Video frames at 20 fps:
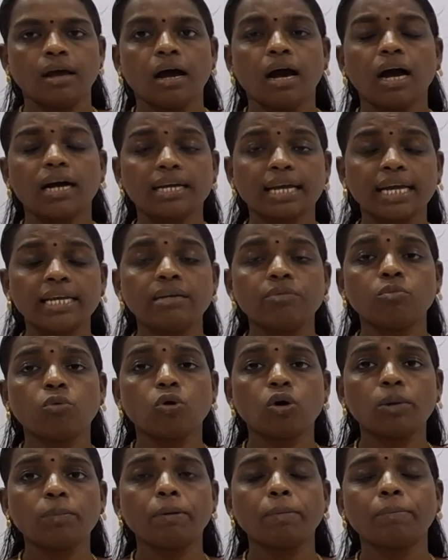Again,
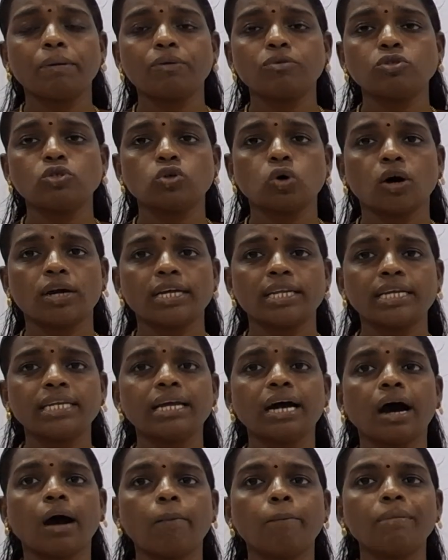more people would join
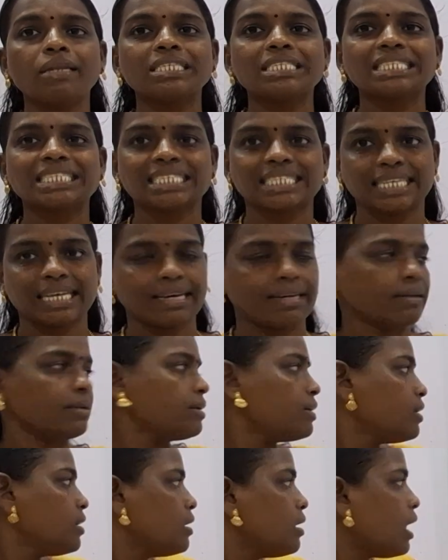in
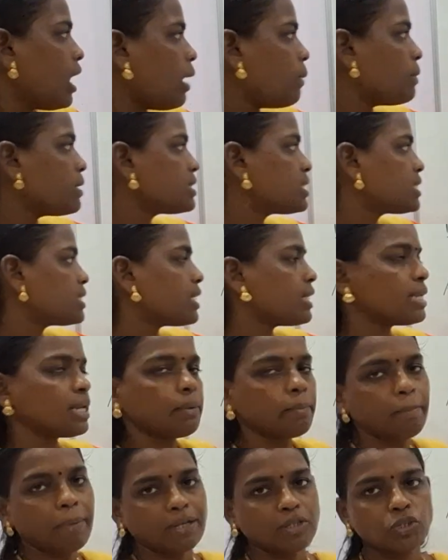Amritsar
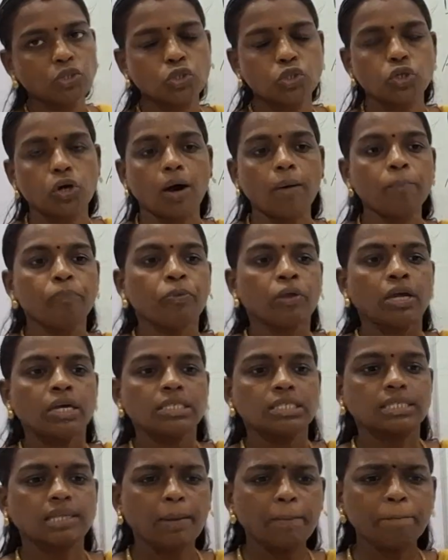in Punjab.
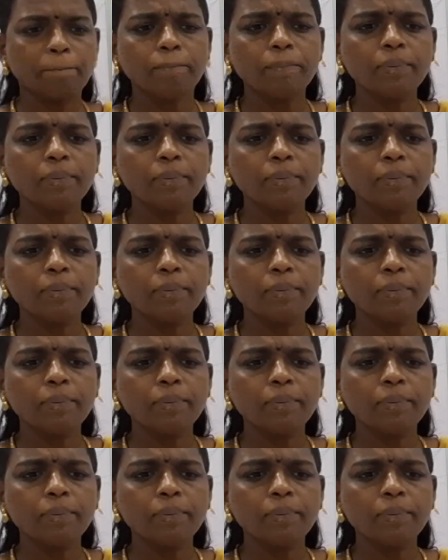Some